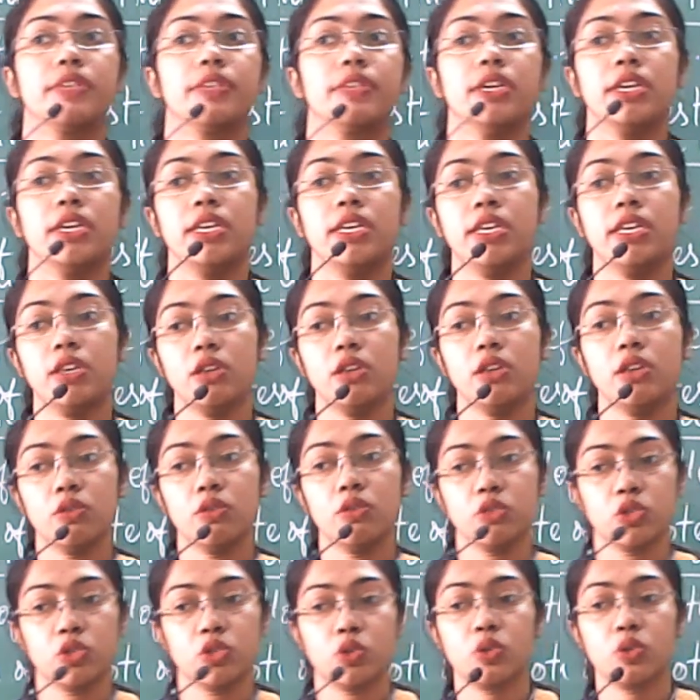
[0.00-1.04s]
he used
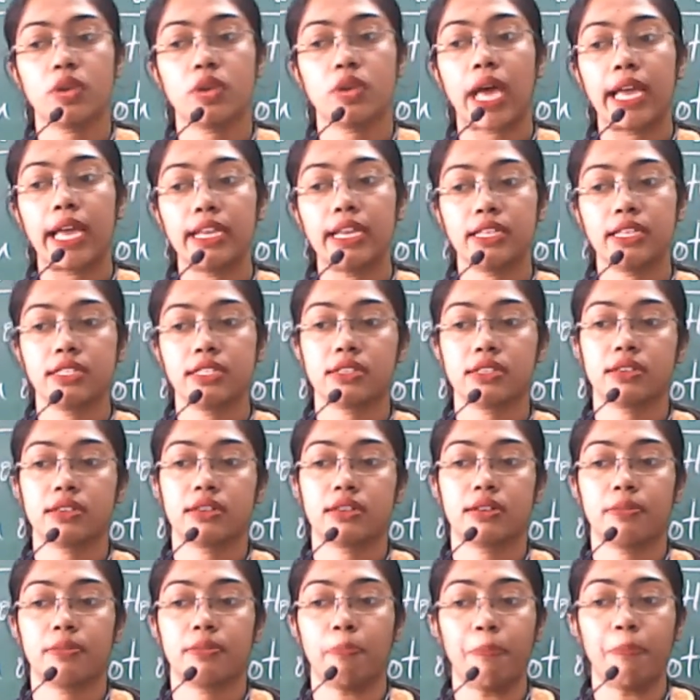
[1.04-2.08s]
to write
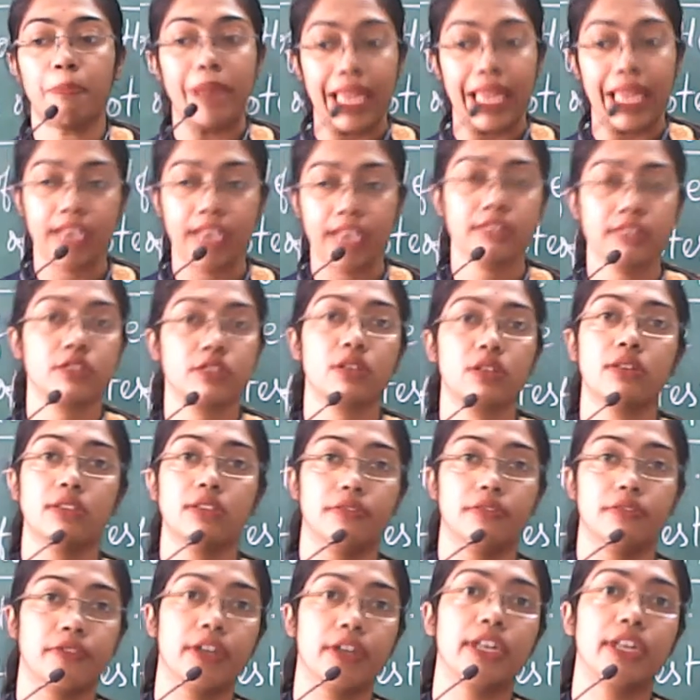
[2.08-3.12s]
plays,
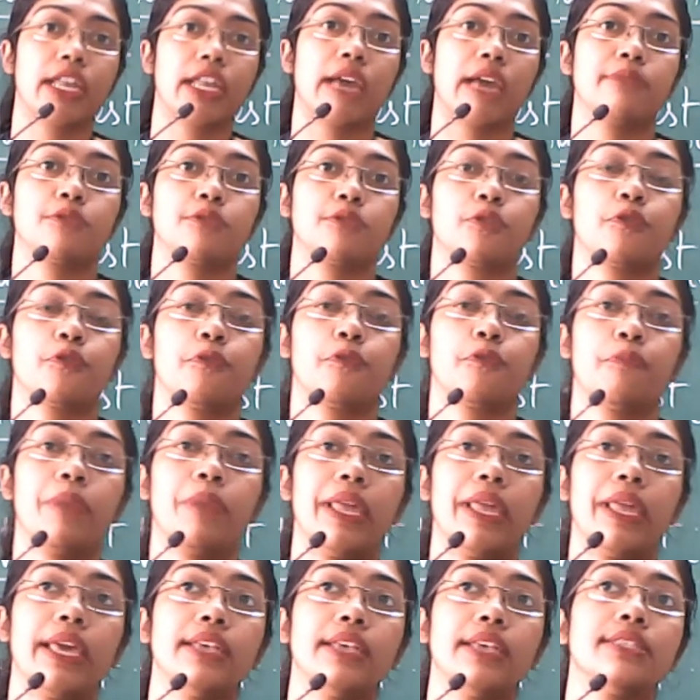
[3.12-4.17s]
different types of
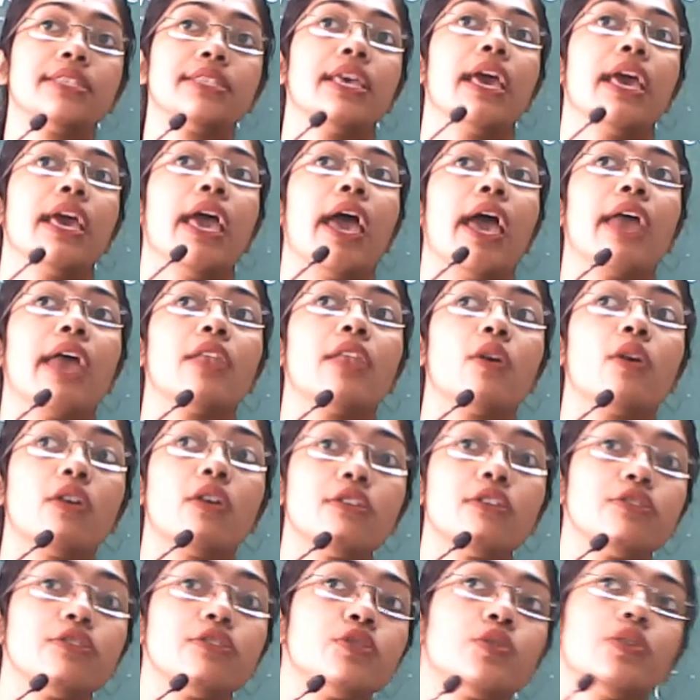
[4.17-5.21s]
plays, and
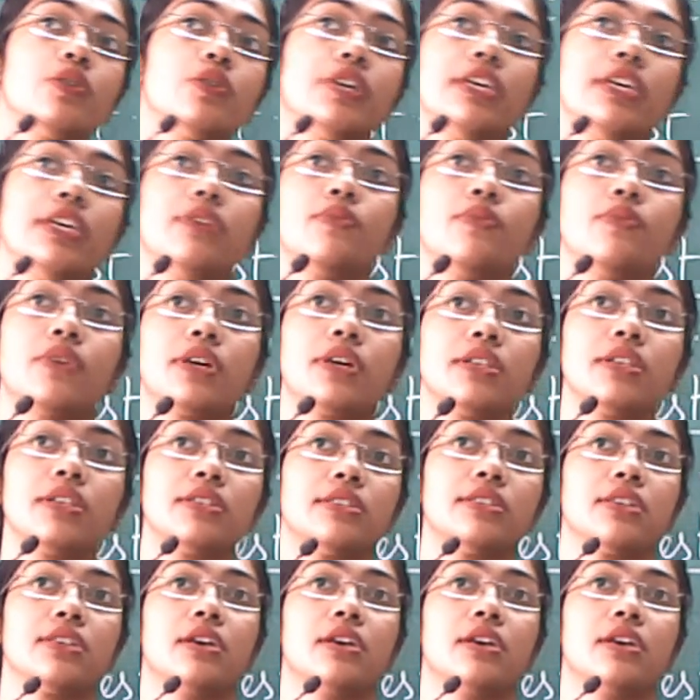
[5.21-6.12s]
also he was